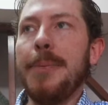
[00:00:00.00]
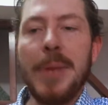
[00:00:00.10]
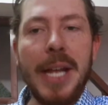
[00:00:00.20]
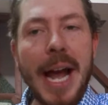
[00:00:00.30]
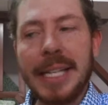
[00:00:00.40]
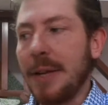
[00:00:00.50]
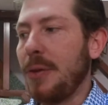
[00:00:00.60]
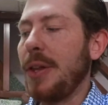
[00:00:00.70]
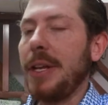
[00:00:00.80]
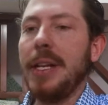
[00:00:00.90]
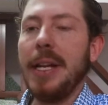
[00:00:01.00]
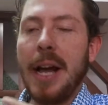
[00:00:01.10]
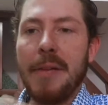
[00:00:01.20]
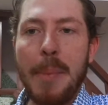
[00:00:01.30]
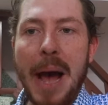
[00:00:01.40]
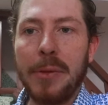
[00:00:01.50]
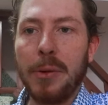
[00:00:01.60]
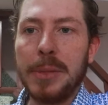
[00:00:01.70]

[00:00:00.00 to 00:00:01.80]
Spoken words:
it has everything you need. I have a bathroom,